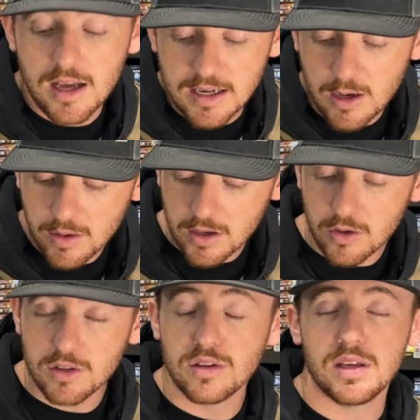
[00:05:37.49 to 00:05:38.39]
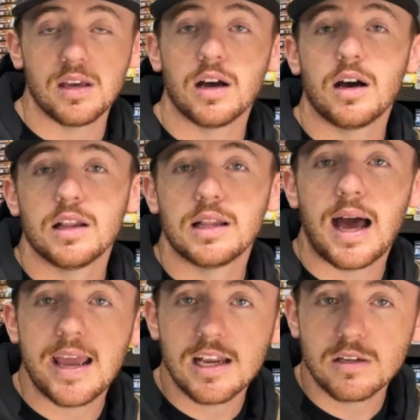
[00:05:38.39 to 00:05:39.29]
Now we're going to go to the
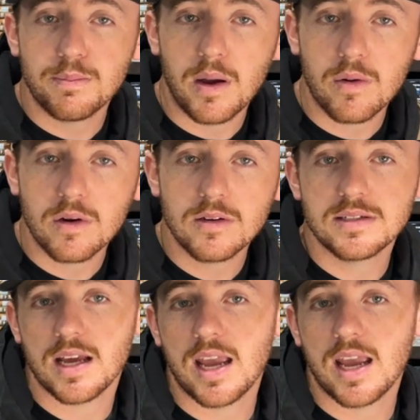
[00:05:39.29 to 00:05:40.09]
Alliant powders,